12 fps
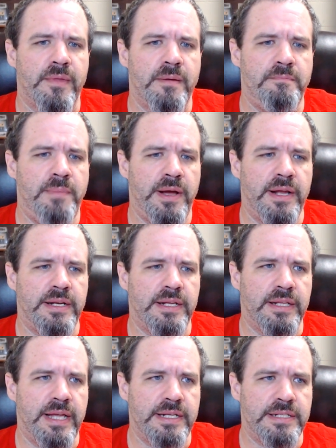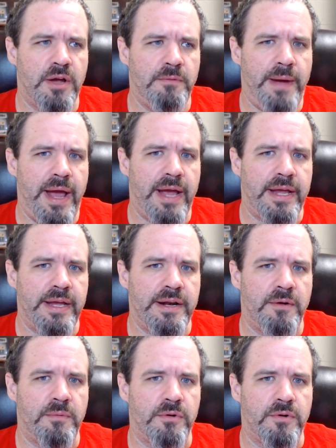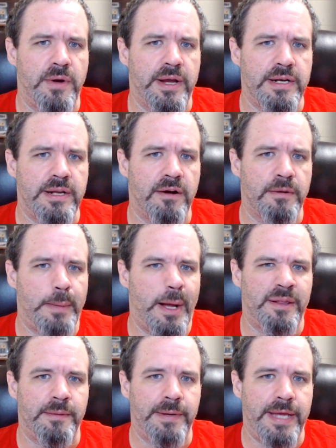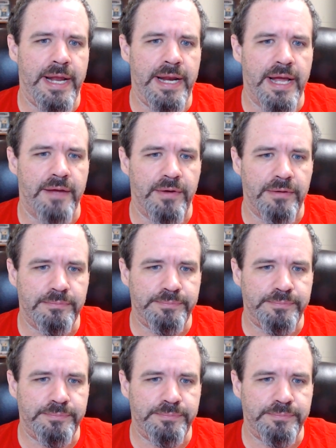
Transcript: But let's go back, real quick and talk about the beginning of it.